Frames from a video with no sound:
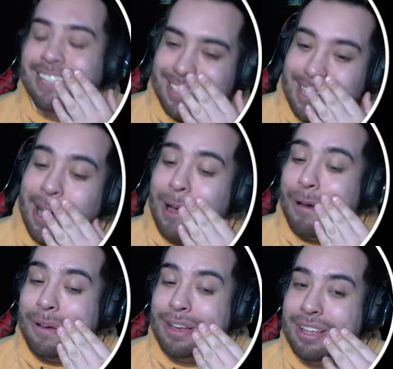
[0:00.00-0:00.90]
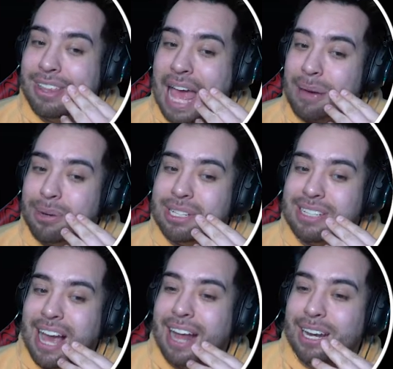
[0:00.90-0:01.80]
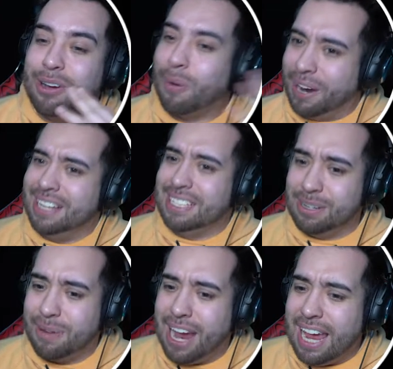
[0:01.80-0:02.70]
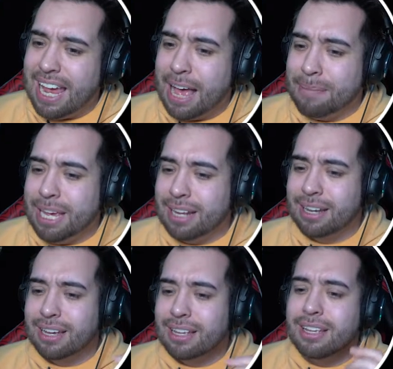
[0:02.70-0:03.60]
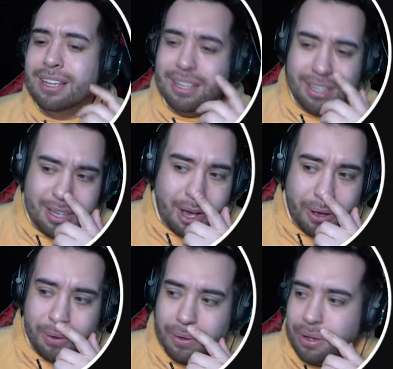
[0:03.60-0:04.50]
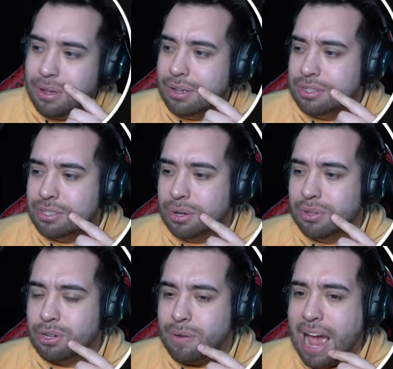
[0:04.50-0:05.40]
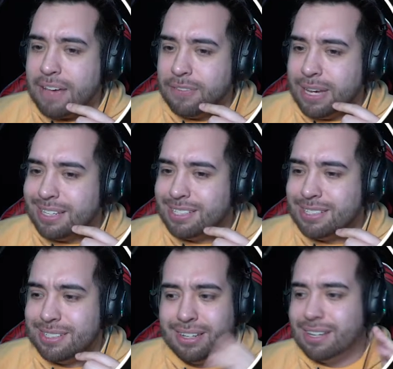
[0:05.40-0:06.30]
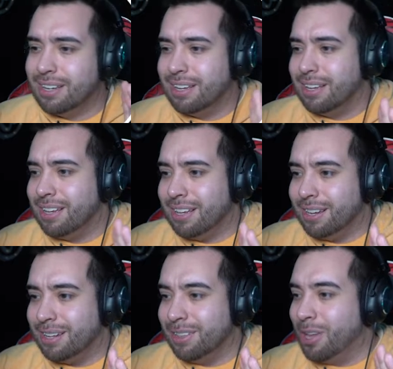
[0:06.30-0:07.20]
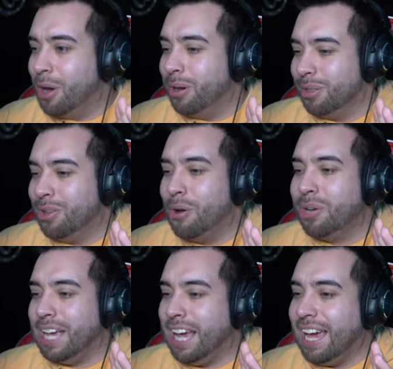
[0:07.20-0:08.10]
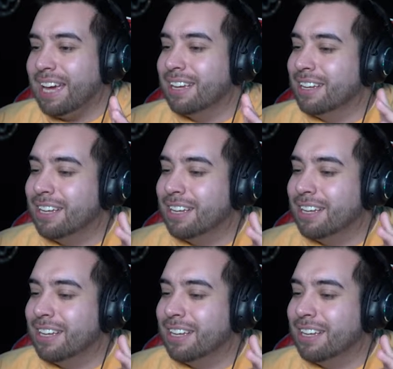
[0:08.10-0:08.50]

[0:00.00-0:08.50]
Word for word: so that was kind of crazy, right? I mean, yo. So the graphics low, low key,